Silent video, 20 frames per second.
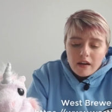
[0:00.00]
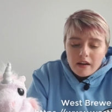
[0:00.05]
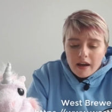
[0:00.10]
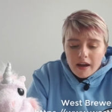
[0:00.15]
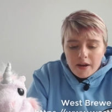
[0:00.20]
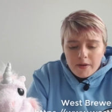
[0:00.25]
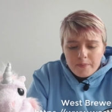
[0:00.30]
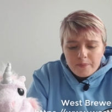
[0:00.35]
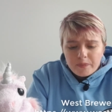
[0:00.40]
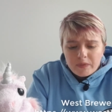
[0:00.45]

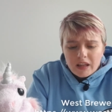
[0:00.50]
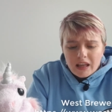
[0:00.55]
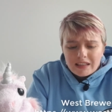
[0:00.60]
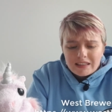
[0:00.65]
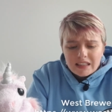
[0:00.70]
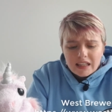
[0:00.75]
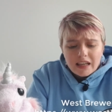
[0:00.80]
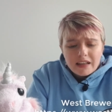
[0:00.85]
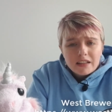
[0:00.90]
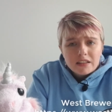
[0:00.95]
It's
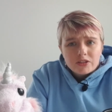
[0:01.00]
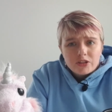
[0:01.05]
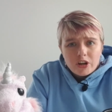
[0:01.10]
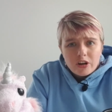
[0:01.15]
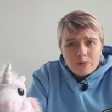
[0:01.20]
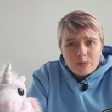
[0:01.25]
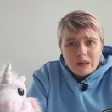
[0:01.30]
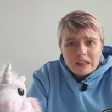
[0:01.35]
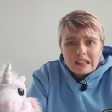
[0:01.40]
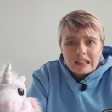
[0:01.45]
a kind of
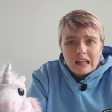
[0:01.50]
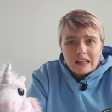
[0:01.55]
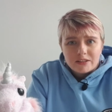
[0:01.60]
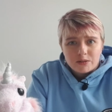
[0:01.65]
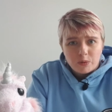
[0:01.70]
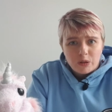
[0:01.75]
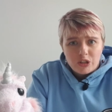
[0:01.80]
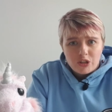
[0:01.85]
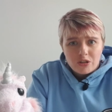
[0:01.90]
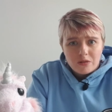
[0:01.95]
German
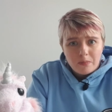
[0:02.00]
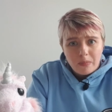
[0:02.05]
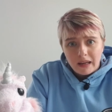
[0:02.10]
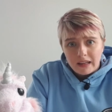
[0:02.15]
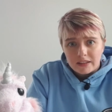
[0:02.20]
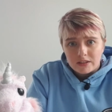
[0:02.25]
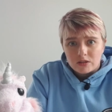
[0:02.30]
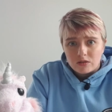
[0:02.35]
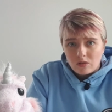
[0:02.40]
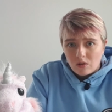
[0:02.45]
Glaswegian
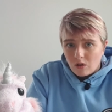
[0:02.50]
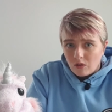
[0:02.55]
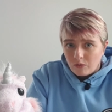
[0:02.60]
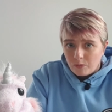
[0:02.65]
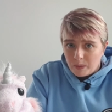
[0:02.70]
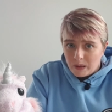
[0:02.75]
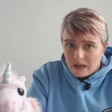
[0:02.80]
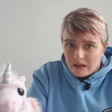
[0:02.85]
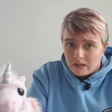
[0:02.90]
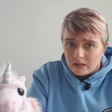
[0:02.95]
mix of
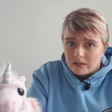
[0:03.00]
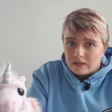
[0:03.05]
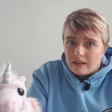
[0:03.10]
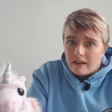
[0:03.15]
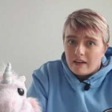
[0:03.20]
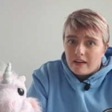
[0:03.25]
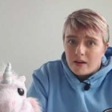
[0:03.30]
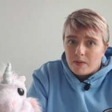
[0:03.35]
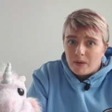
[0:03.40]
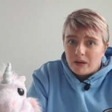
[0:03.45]
beer,
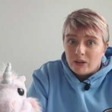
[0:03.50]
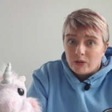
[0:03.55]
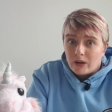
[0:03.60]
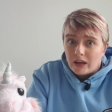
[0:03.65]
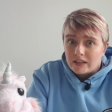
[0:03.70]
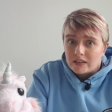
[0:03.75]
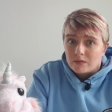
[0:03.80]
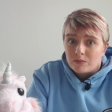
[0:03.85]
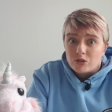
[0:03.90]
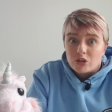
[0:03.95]
and you'll
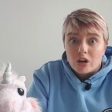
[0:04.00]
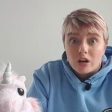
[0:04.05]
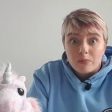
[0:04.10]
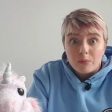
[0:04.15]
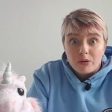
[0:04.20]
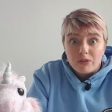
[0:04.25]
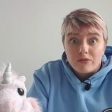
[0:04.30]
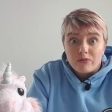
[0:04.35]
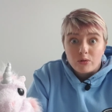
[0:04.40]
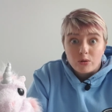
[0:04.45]
get some
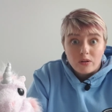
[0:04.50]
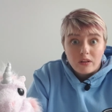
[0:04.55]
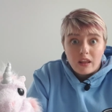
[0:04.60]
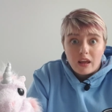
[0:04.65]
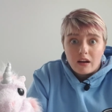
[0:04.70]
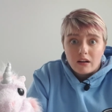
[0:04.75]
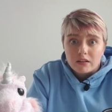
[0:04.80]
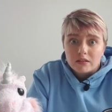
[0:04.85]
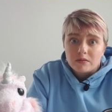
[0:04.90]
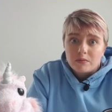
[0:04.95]
German food
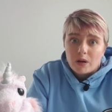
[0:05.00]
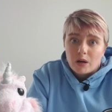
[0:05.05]
there,